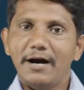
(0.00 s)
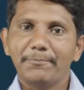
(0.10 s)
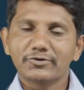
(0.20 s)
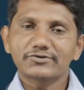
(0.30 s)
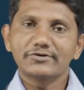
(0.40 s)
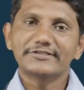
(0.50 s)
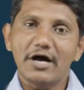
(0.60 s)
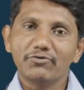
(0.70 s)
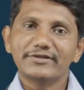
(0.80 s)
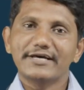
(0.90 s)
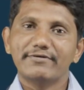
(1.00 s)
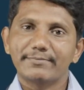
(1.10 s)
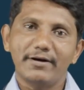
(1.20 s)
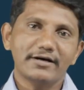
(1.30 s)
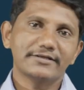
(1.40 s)
apostles, how they were
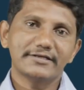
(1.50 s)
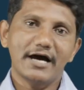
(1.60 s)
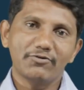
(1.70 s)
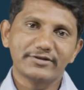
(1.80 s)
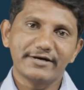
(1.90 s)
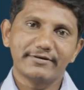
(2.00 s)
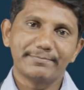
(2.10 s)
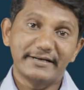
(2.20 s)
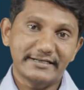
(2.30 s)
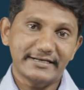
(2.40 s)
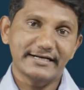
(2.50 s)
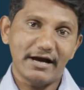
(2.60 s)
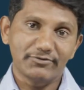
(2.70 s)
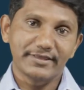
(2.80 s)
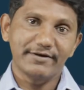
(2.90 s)
bothered, how they were betrayed,
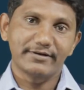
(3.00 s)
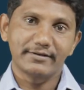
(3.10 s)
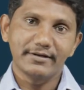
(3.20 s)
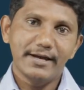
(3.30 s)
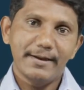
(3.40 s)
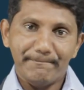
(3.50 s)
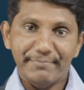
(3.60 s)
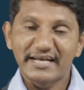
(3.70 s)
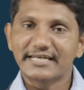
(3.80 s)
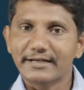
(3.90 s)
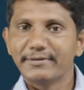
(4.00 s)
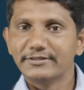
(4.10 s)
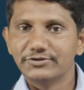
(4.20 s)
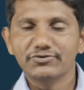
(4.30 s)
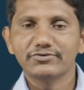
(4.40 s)
how they were beaten by
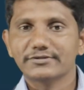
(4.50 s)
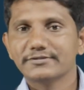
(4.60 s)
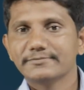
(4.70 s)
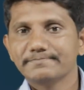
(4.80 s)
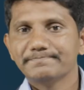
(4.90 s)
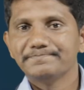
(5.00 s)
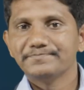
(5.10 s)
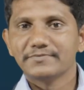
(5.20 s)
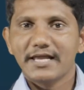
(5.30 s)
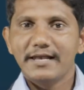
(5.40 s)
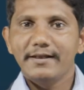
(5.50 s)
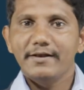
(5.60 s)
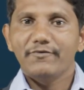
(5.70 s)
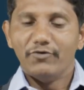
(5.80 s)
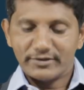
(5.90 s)
Jews.
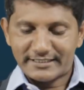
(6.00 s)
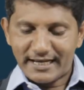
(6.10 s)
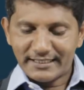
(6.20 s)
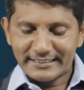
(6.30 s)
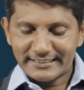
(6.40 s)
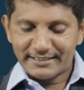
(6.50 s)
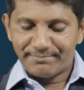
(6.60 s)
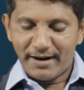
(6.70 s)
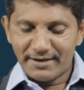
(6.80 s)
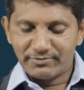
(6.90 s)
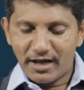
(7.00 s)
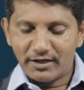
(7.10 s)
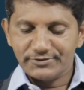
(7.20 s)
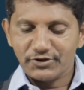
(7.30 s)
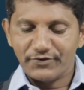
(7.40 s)
For that in the Bible
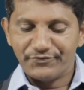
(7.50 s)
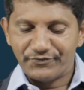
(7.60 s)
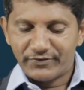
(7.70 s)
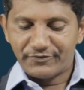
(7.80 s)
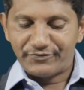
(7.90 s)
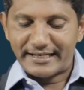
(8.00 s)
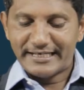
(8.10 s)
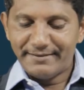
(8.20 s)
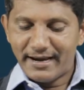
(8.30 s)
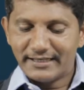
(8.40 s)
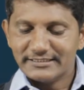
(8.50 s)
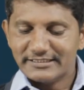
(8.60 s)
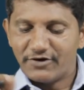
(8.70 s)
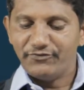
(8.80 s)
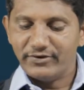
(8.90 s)
also, if, if any man
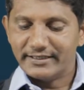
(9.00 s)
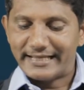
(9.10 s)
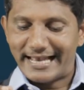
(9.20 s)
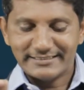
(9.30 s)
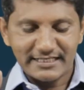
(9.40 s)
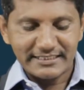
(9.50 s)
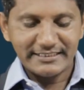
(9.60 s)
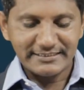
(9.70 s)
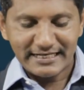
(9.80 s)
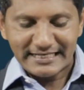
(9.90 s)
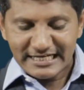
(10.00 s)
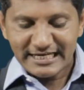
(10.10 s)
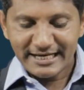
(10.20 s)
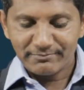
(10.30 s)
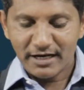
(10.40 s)
suffer as a Christian, let
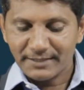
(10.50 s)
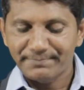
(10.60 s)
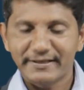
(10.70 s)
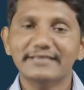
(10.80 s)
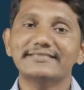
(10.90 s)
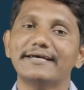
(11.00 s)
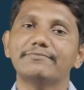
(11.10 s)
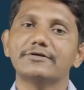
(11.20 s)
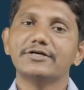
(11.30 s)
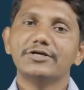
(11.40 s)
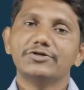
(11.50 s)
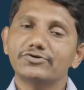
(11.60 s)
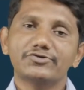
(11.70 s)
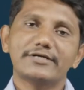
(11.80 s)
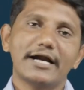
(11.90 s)
him not be ashamed. You
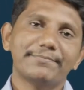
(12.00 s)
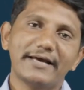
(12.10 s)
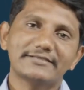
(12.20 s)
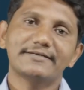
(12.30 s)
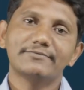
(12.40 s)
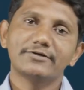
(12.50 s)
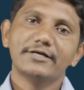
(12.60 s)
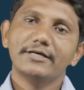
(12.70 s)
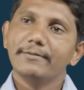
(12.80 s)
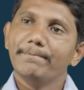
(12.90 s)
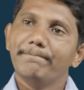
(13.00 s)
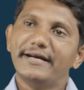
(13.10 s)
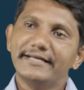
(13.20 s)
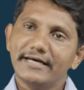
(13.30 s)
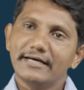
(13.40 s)
should not be ashamed.
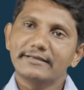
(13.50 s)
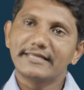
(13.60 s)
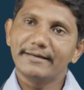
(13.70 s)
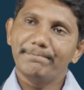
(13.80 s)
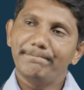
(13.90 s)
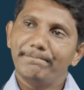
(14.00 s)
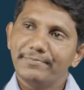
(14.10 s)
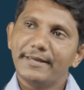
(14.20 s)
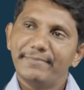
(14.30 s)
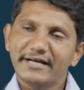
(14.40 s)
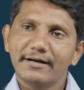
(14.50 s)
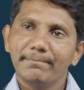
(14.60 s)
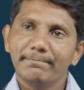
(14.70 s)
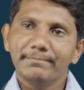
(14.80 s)
Many are, they, they become